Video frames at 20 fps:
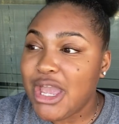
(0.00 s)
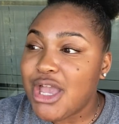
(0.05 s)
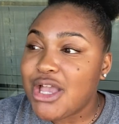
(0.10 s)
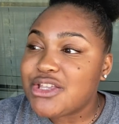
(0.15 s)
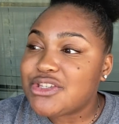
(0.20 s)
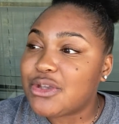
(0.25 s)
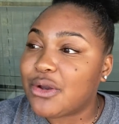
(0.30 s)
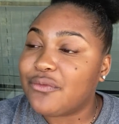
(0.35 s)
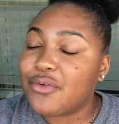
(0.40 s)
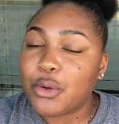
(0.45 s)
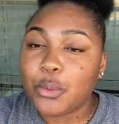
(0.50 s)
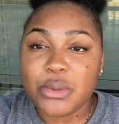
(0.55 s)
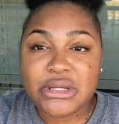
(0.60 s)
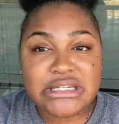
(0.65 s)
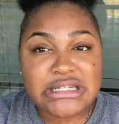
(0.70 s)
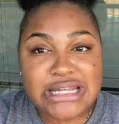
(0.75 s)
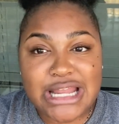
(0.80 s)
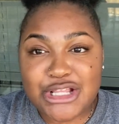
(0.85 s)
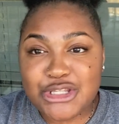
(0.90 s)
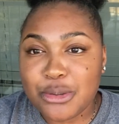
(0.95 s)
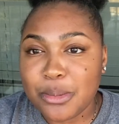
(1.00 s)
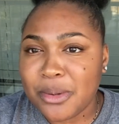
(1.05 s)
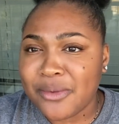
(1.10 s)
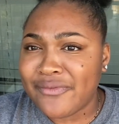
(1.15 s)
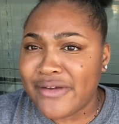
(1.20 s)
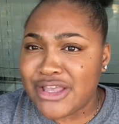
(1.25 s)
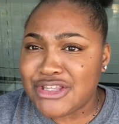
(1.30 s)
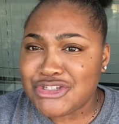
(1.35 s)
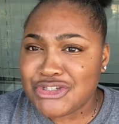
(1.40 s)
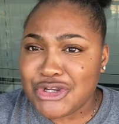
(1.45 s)
So if you're reaching out to a
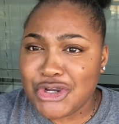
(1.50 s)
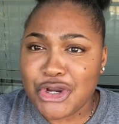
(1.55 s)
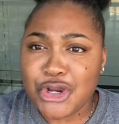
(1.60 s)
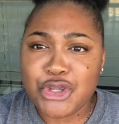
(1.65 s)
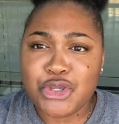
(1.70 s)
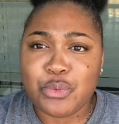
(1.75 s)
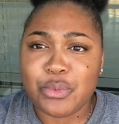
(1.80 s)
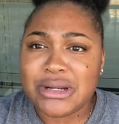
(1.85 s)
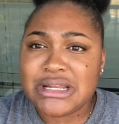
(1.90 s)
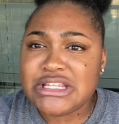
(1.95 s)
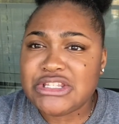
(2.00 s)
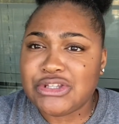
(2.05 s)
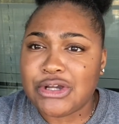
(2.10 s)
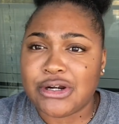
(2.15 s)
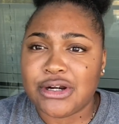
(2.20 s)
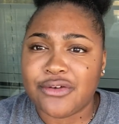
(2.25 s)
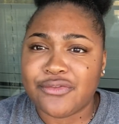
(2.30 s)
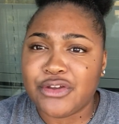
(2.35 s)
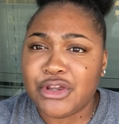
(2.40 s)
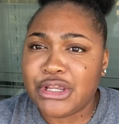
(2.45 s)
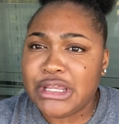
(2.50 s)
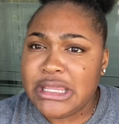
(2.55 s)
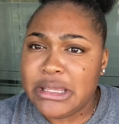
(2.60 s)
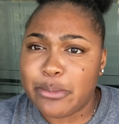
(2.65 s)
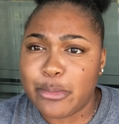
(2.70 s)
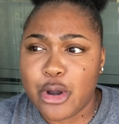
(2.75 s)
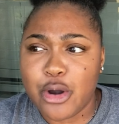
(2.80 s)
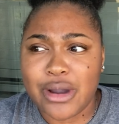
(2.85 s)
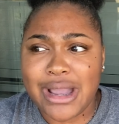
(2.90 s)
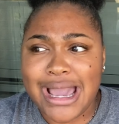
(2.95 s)
professor, you want to start off your
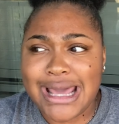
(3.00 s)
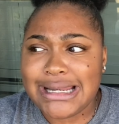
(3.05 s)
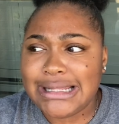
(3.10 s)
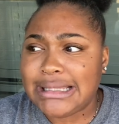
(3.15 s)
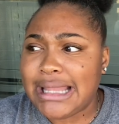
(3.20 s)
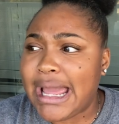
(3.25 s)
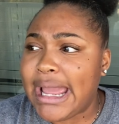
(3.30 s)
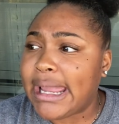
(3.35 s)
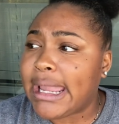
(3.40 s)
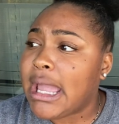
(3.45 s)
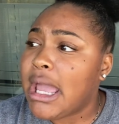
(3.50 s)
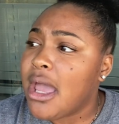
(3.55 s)
email kind of like,